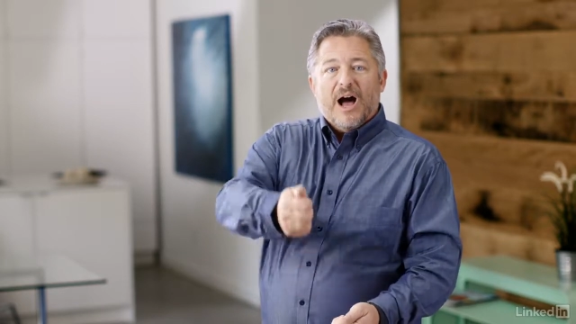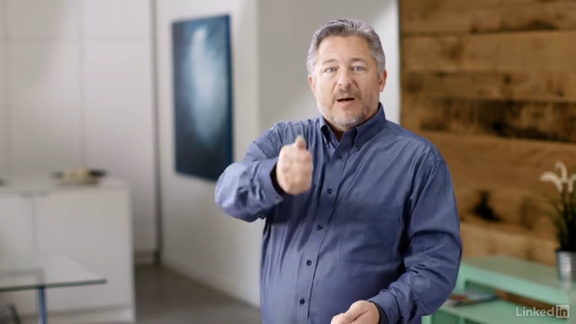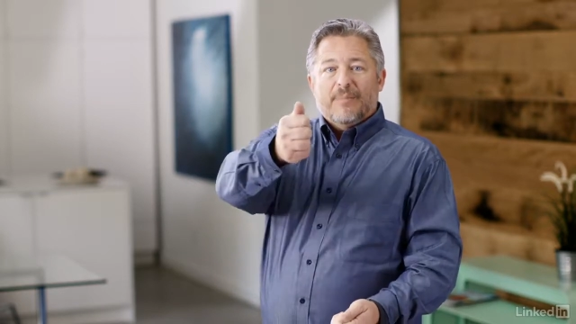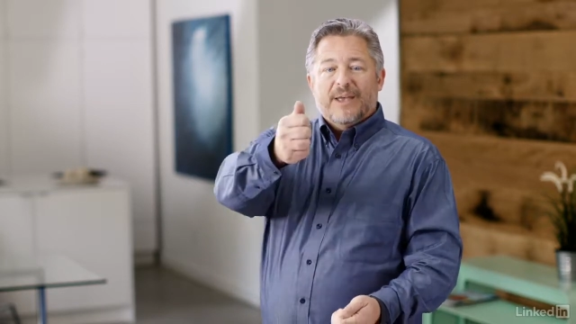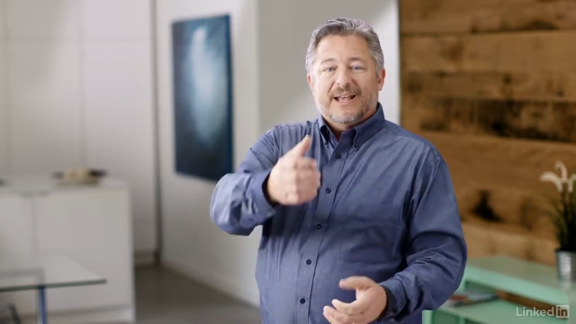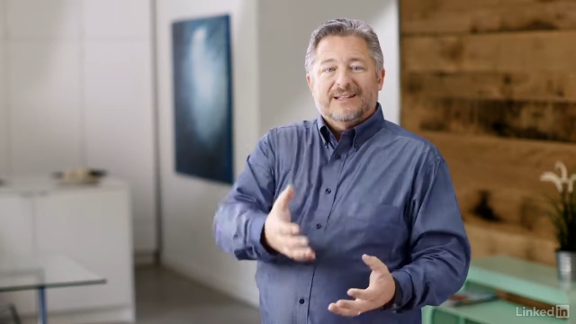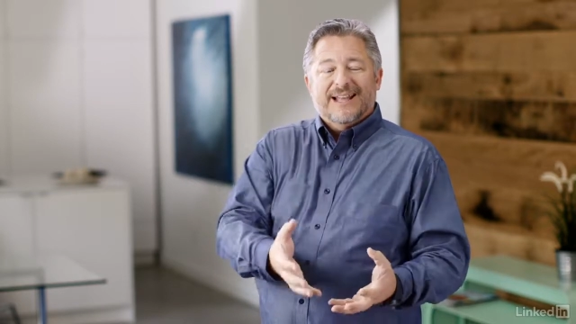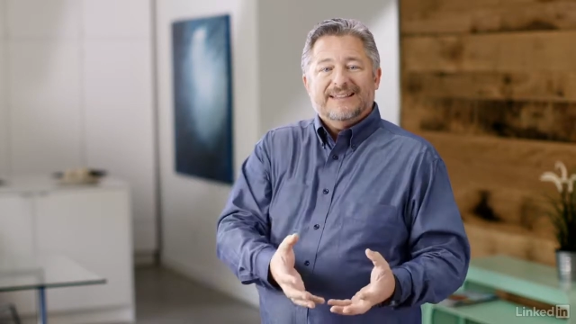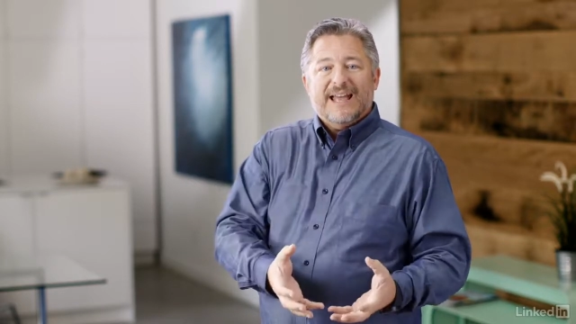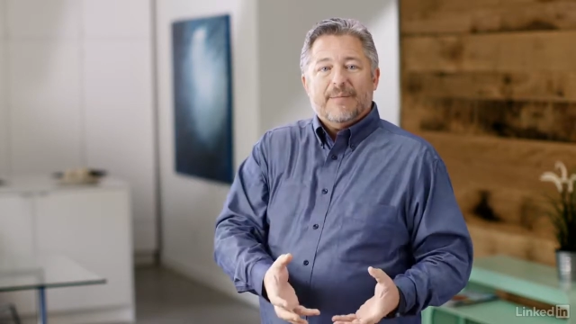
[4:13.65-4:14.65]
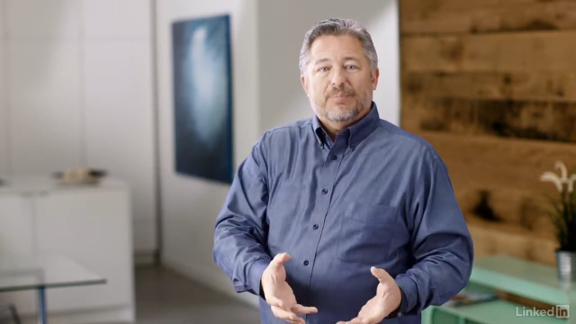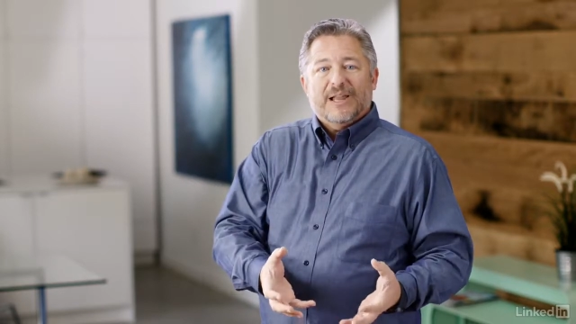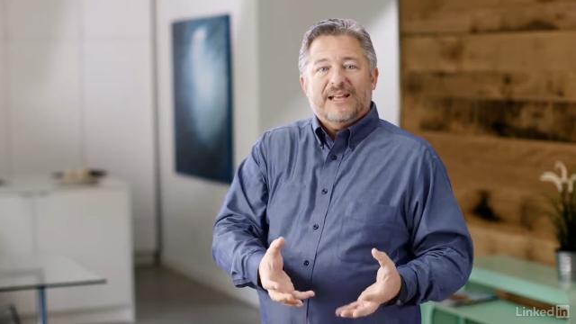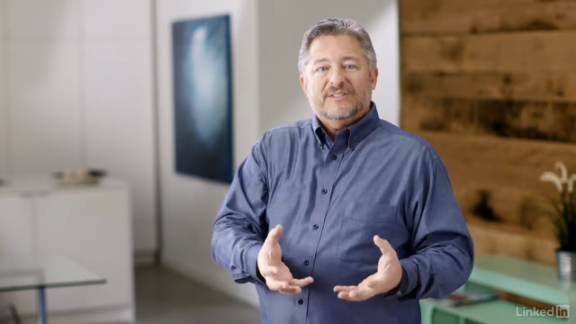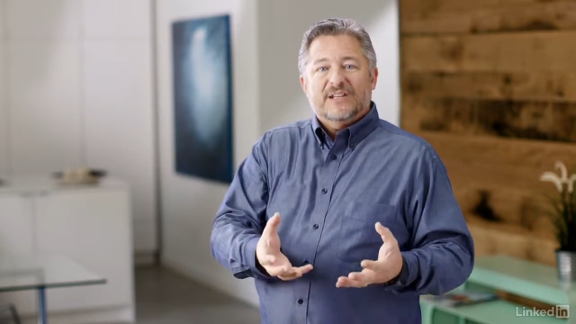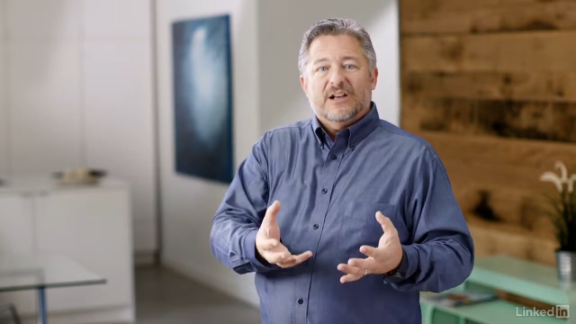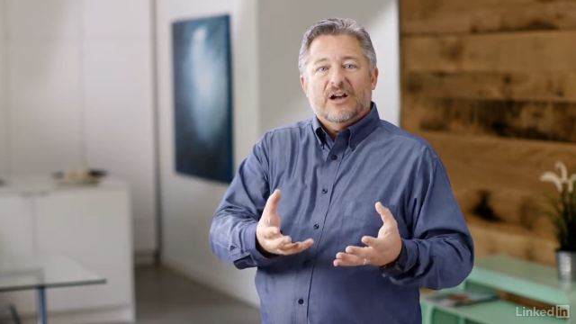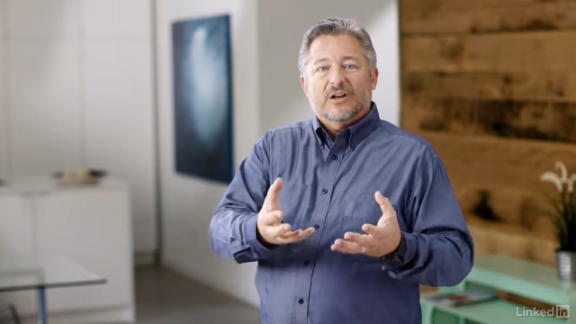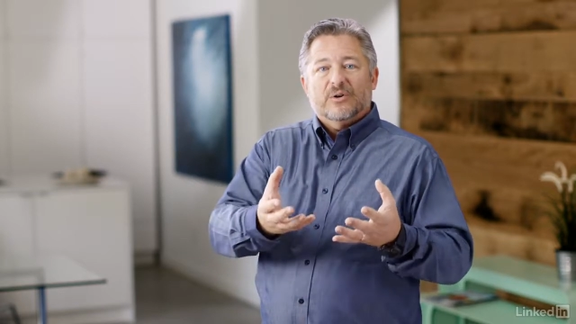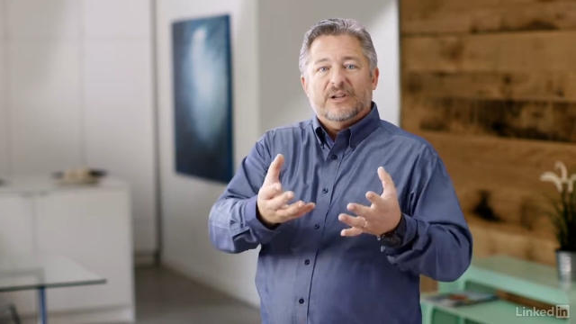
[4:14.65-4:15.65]
up and let that plastic
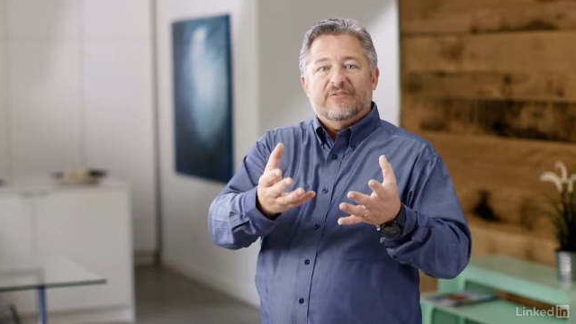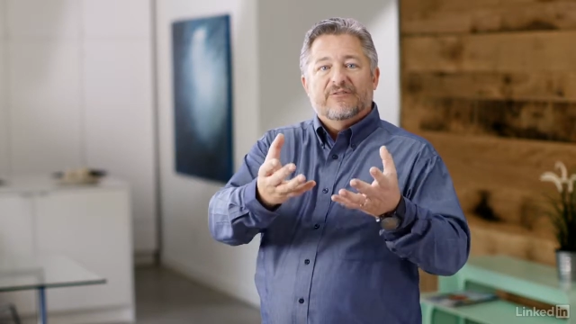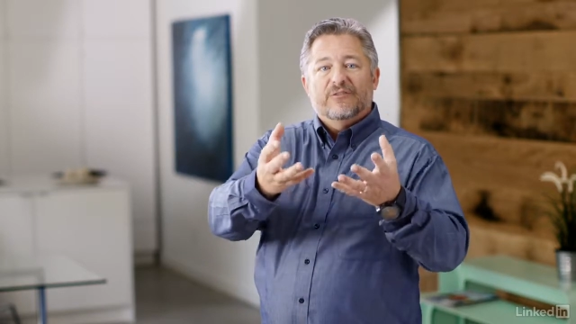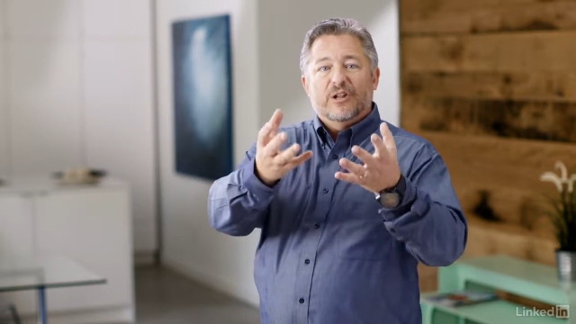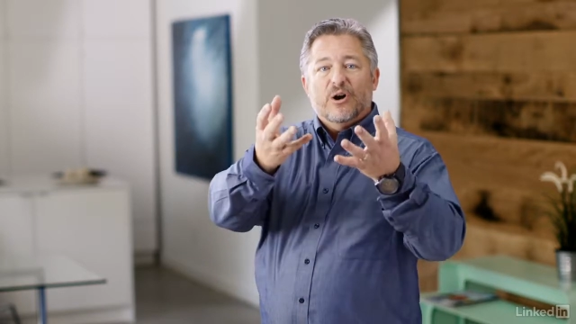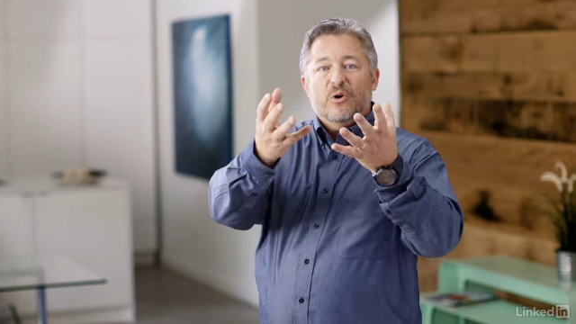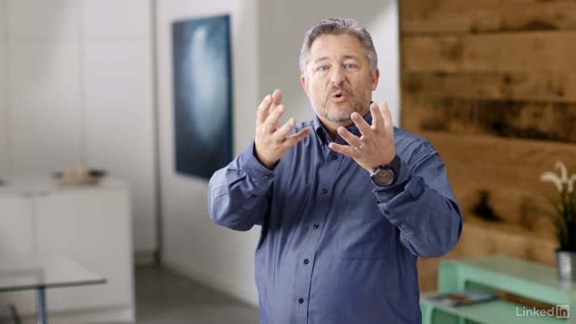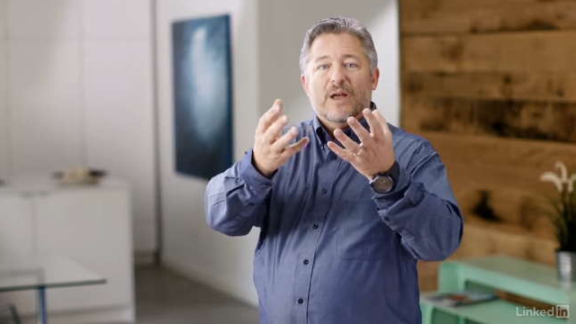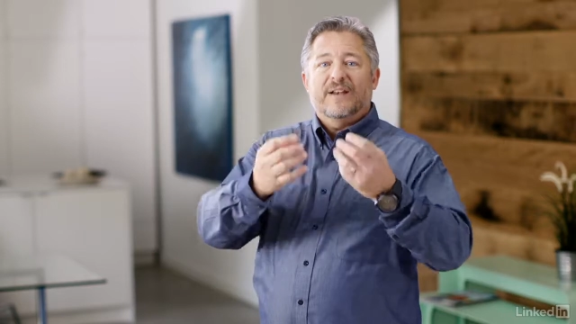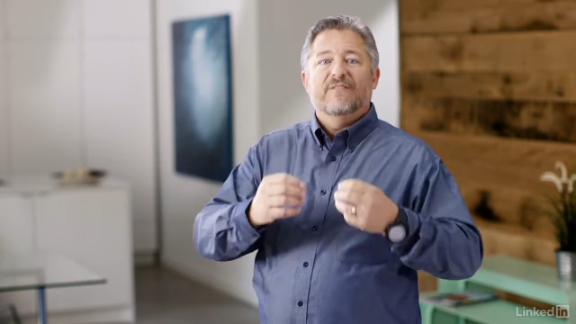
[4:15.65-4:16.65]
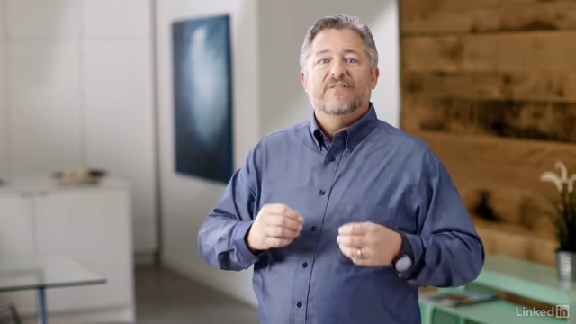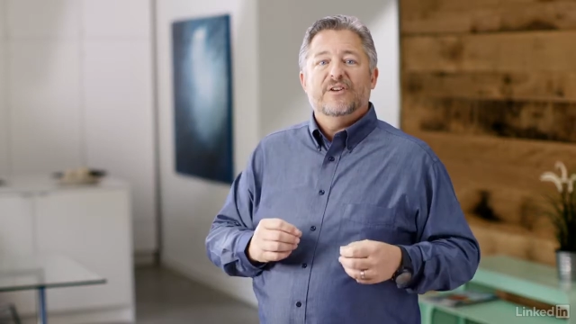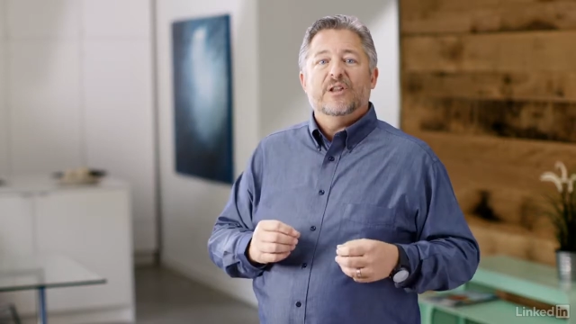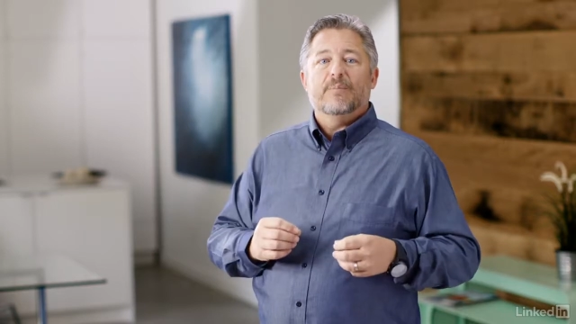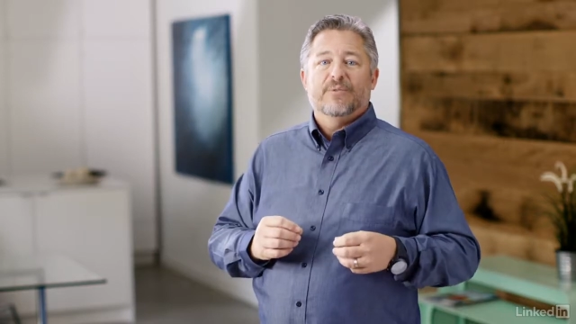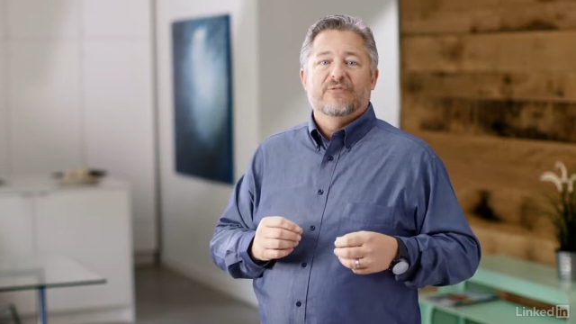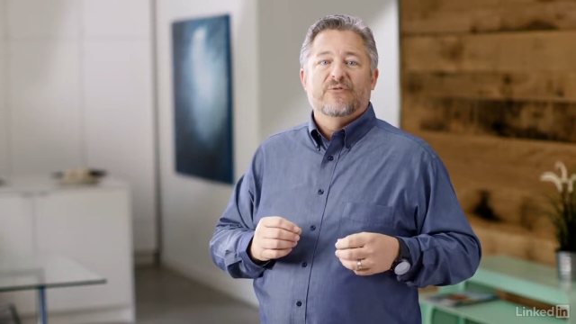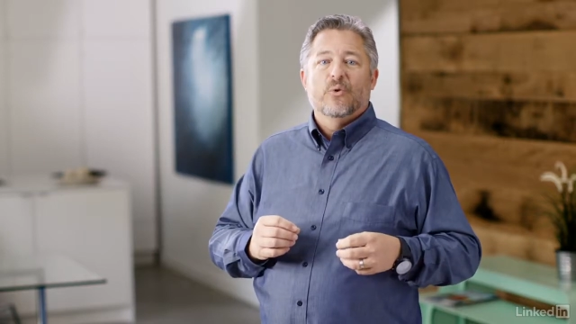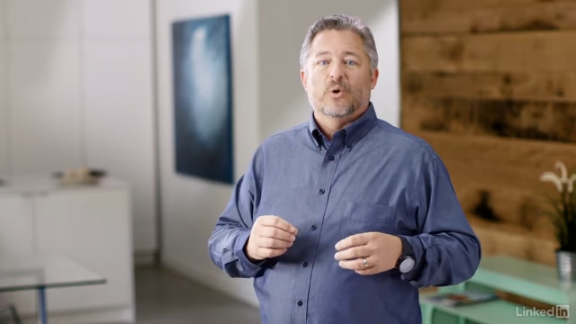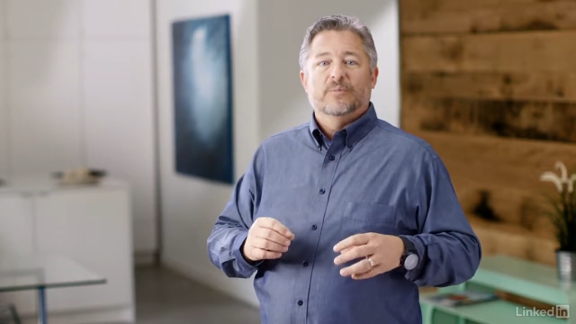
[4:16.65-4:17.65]
concrete flow and fill up the
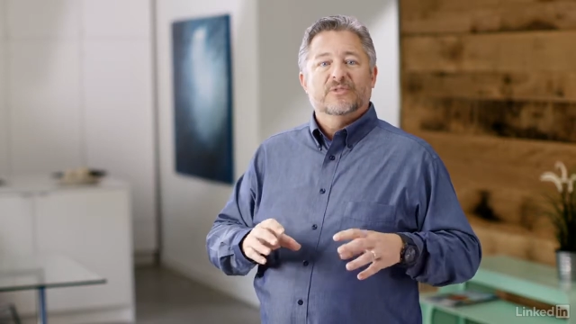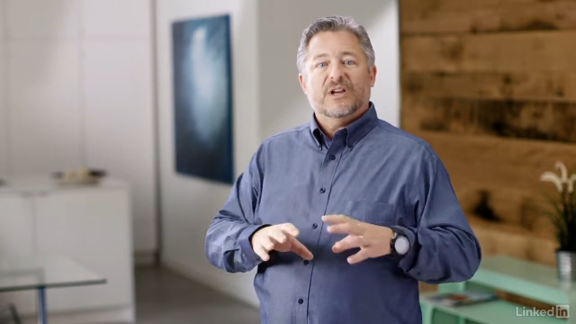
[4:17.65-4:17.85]
forms,